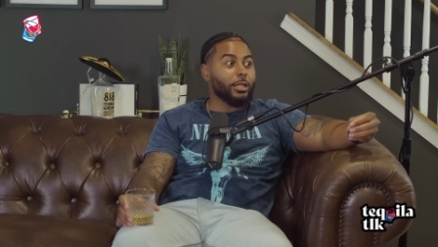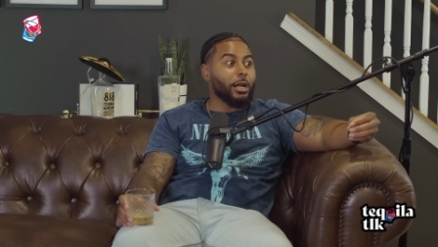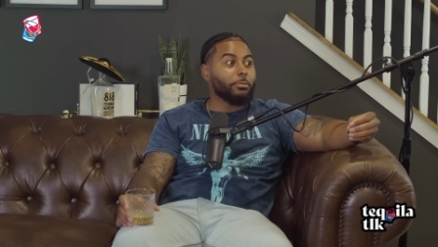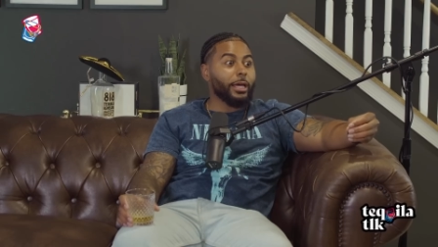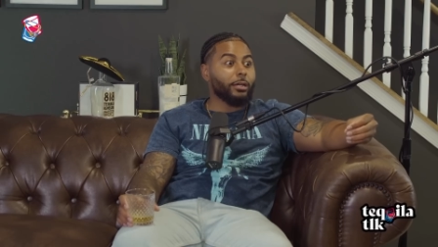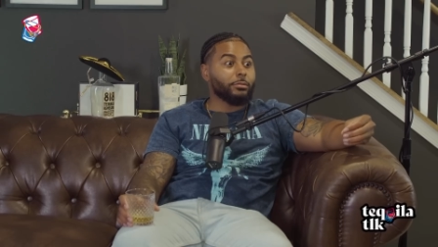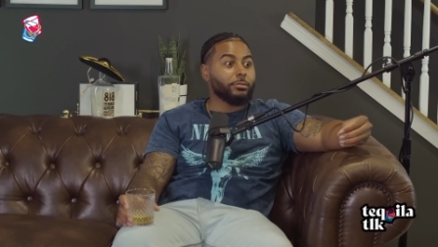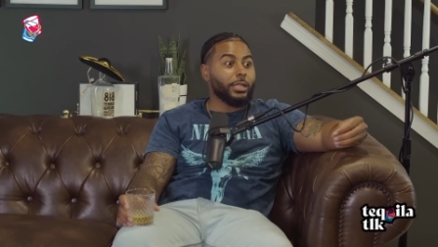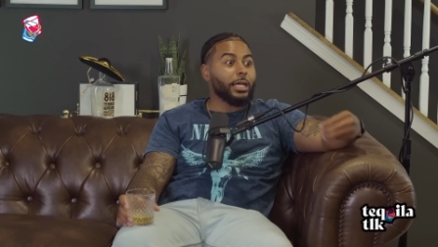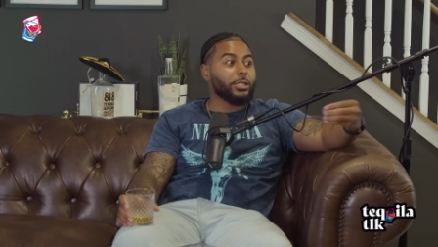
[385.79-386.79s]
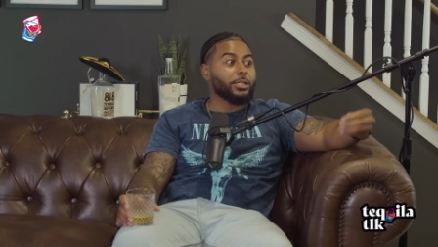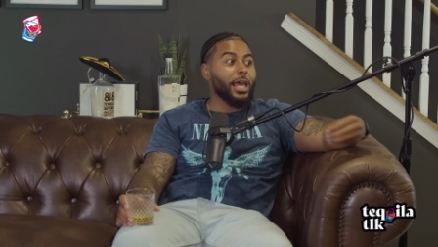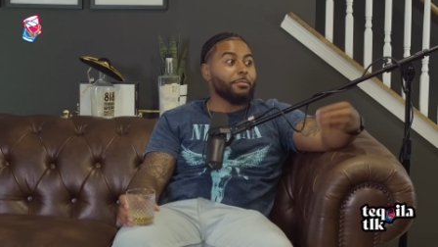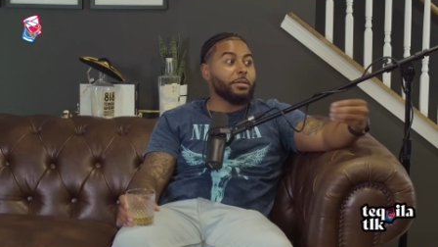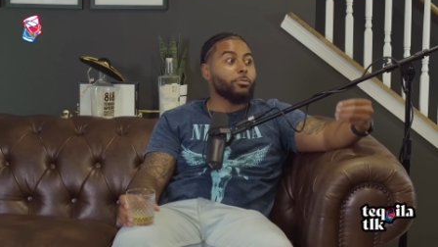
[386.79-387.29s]
And then I'm like, that just
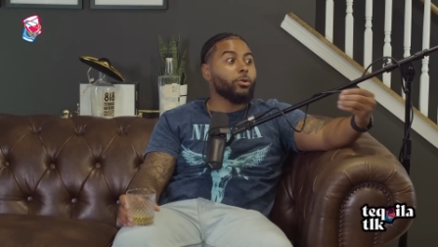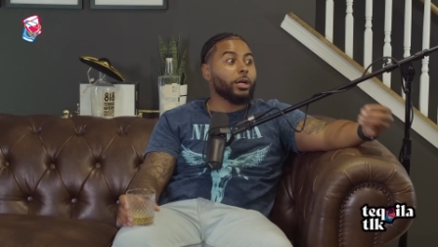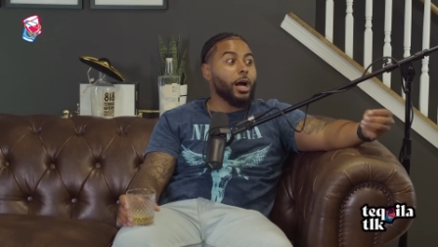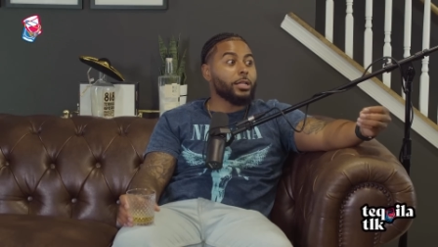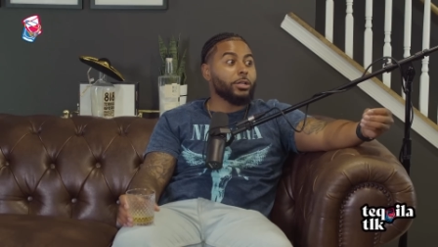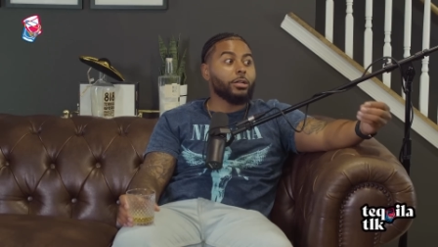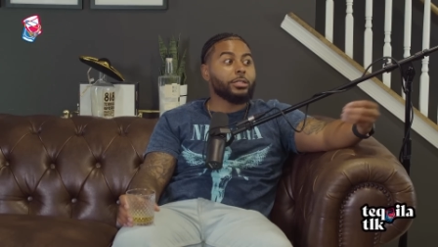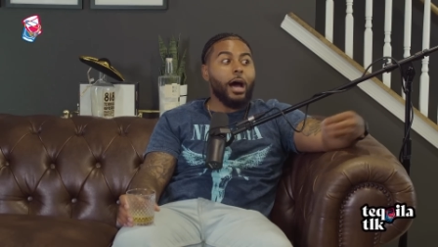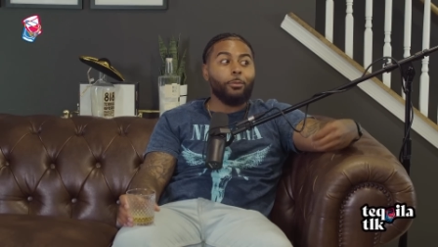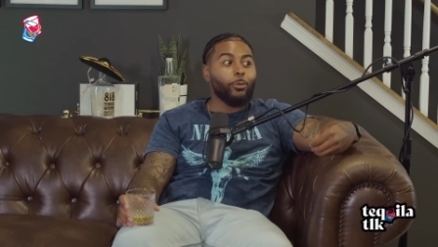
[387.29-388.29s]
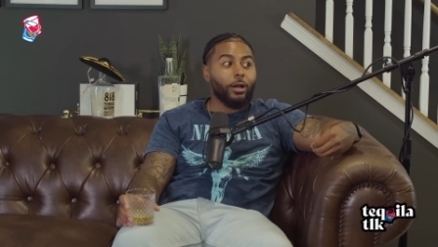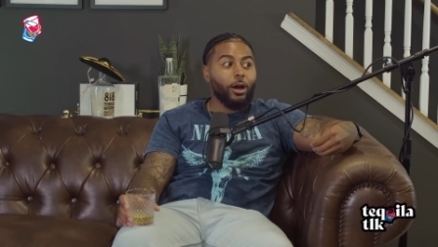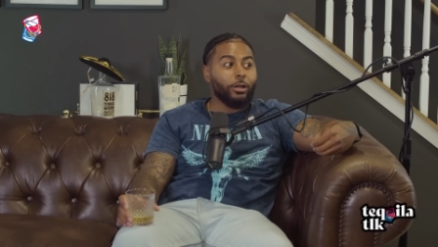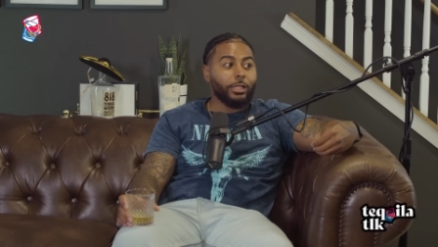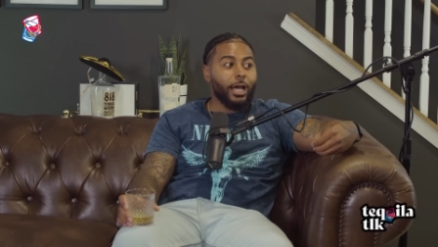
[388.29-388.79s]
gave me more content on top of what I
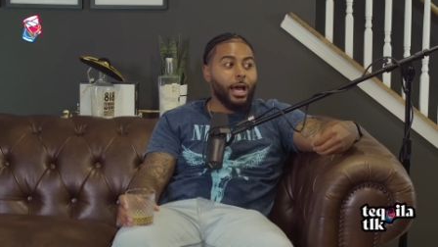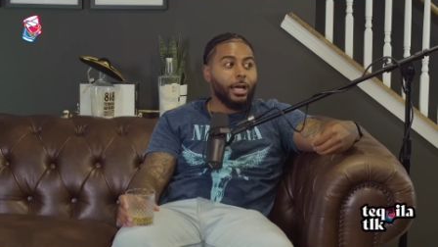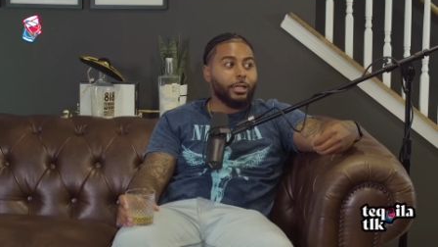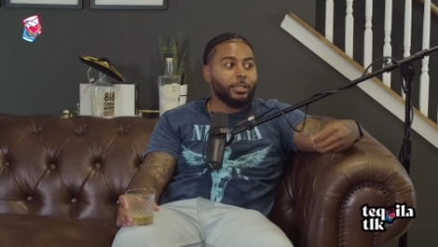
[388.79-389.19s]
already had.